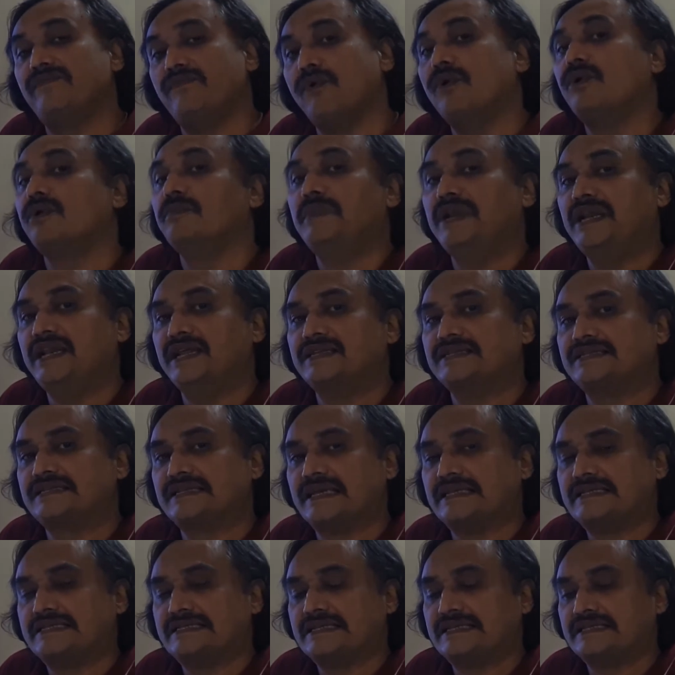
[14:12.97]
4 million
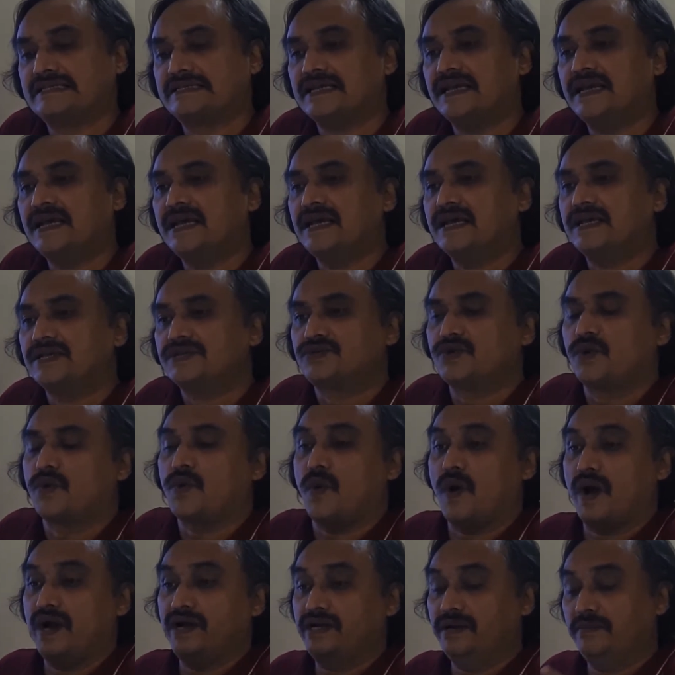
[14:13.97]
suns is. So
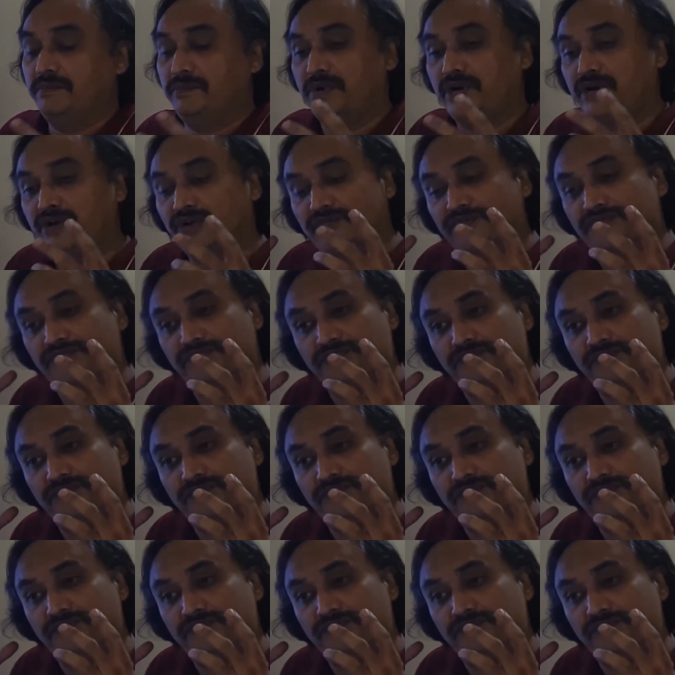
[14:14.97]
quite a bit of